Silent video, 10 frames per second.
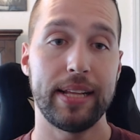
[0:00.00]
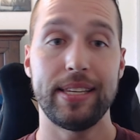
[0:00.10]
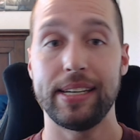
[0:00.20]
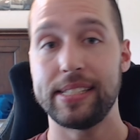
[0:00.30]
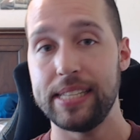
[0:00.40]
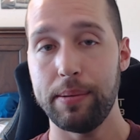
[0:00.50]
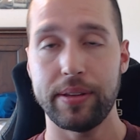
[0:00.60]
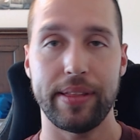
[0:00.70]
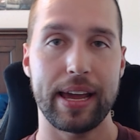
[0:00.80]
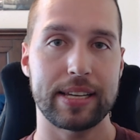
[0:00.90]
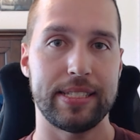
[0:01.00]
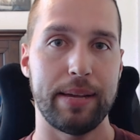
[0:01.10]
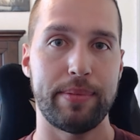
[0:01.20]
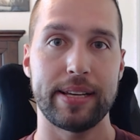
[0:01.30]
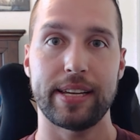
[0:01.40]
to like Steam or something like that, because
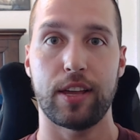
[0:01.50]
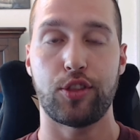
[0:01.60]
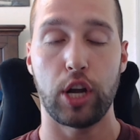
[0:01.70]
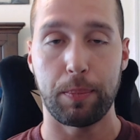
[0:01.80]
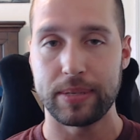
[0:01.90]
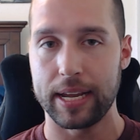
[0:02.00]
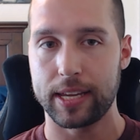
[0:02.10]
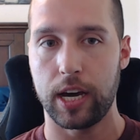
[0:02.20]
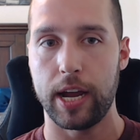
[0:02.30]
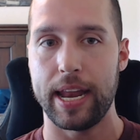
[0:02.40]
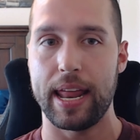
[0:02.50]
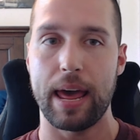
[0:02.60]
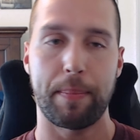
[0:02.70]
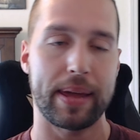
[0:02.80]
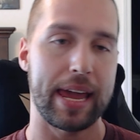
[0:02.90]
Steam takes like a 30% cut and
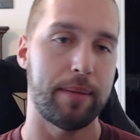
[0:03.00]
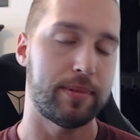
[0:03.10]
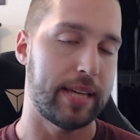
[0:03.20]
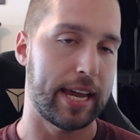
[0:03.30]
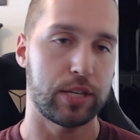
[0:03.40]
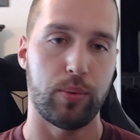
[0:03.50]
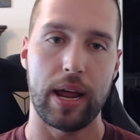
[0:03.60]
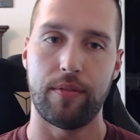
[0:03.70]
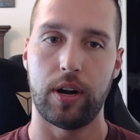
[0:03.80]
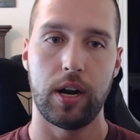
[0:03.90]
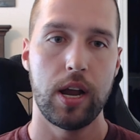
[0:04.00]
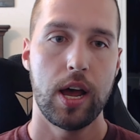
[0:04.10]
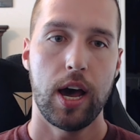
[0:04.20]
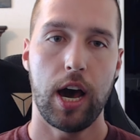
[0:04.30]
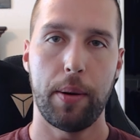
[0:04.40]
Epic Games takes whatever.
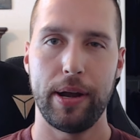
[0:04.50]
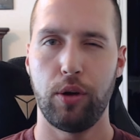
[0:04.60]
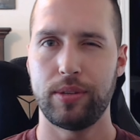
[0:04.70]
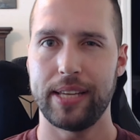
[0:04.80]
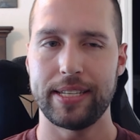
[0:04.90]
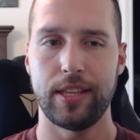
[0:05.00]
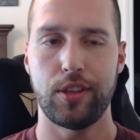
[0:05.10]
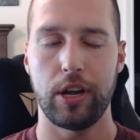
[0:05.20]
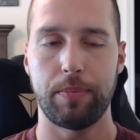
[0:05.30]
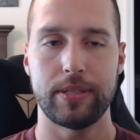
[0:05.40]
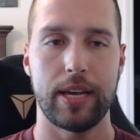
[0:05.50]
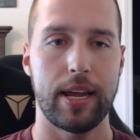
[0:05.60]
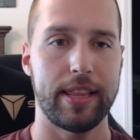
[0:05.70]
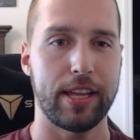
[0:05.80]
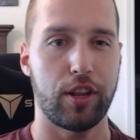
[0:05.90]
I know it's less than 30%.
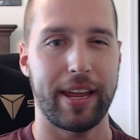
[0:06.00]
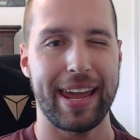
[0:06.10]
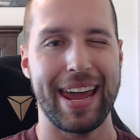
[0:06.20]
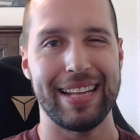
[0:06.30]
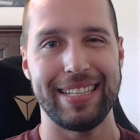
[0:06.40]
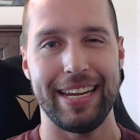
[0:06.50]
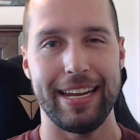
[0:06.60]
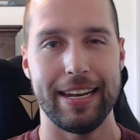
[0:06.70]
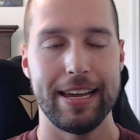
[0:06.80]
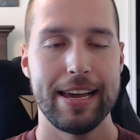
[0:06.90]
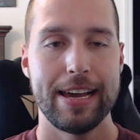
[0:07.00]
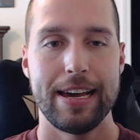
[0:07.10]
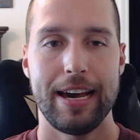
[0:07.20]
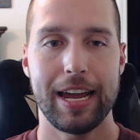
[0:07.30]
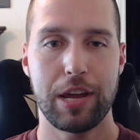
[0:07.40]
I think they're like 18.
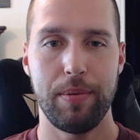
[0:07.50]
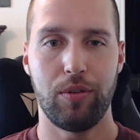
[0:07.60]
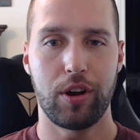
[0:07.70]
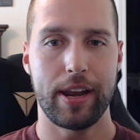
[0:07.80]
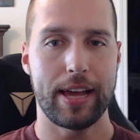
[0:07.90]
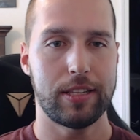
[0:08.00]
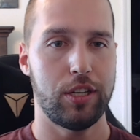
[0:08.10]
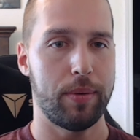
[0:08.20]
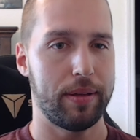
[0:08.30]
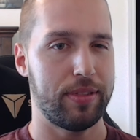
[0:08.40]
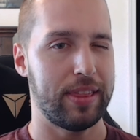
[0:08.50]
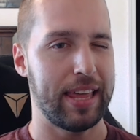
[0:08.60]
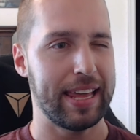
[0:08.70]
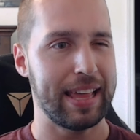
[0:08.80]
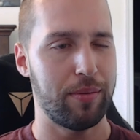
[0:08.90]
I could be wrong on that too. I
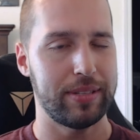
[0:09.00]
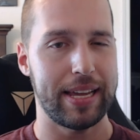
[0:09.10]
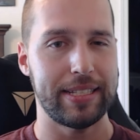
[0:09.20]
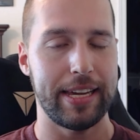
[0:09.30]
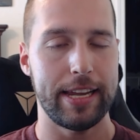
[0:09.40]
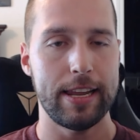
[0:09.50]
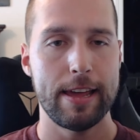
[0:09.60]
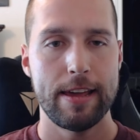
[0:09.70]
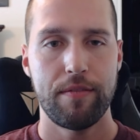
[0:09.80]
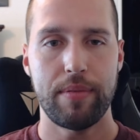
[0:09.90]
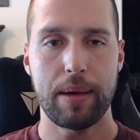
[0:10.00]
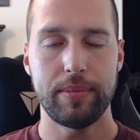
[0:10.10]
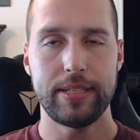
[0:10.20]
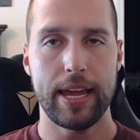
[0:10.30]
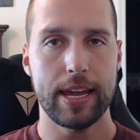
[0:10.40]
think that was 18, if I'm not
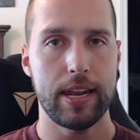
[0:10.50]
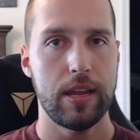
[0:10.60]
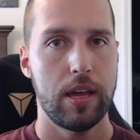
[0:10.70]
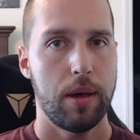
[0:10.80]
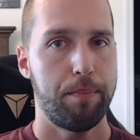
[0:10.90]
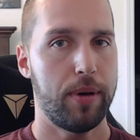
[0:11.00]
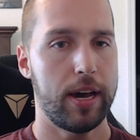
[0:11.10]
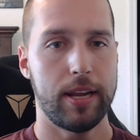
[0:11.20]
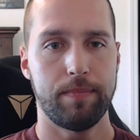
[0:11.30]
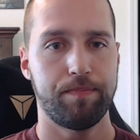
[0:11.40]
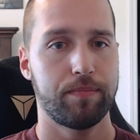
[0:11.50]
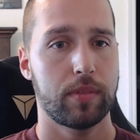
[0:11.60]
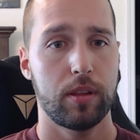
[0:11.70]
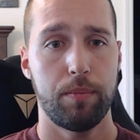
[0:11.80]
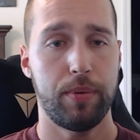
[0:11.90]
mistaken. But
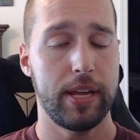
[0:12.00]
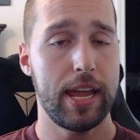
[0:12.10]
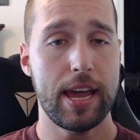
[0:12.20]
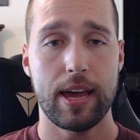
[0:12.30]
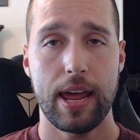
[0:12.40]
yeah.